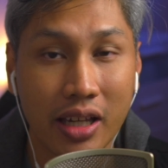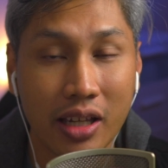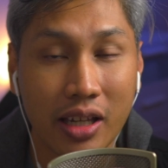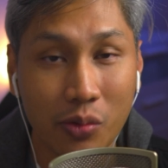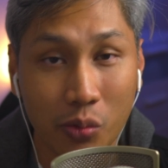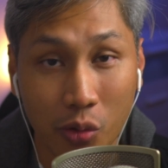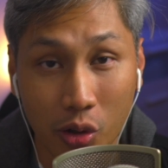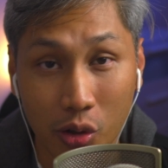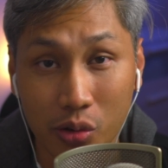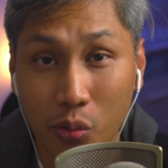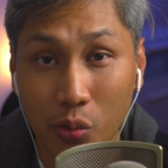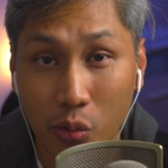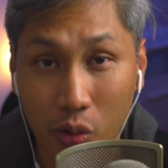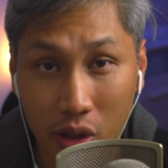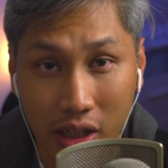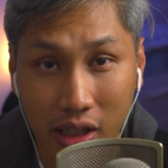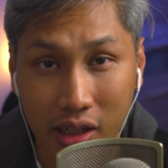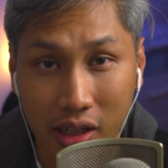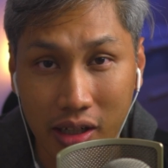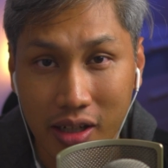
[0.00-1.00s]
it won't
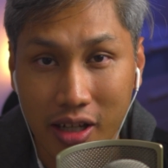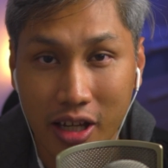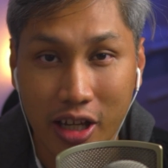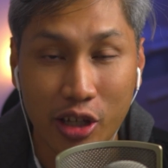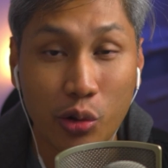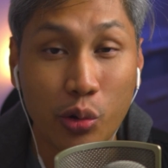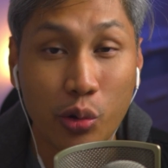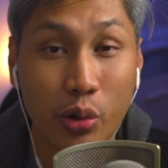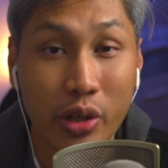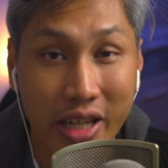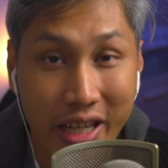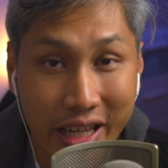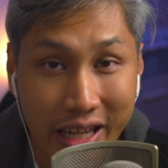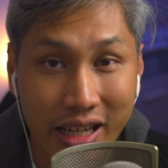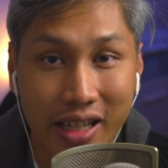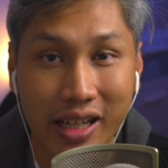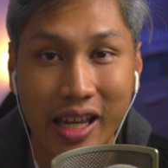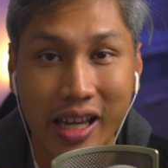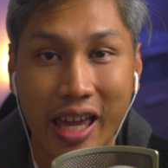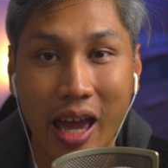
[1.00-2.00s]
work. You
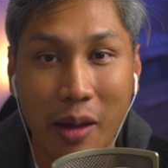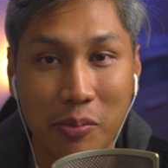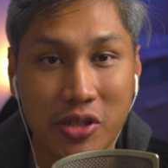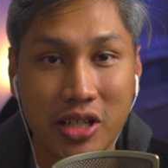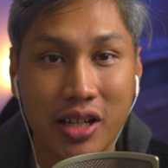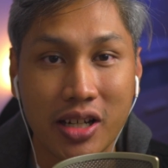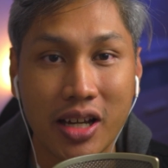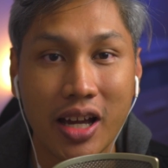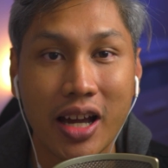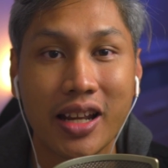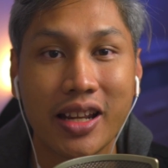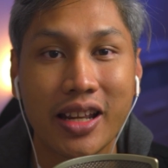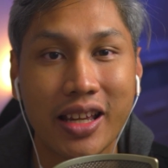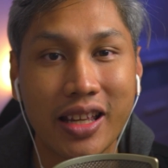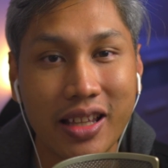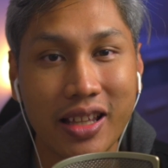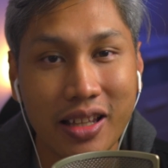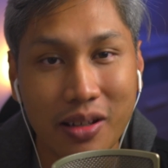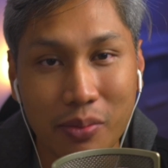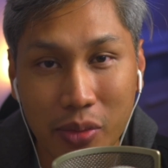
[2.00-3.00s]
need a capture card
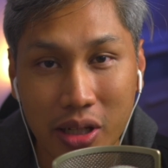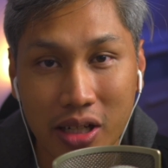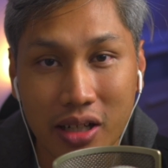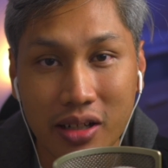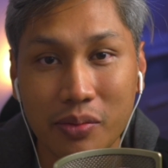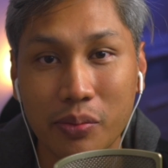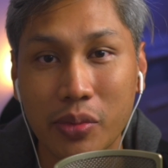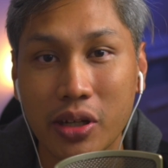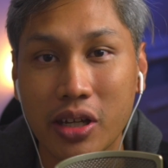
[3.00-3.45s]
in the middle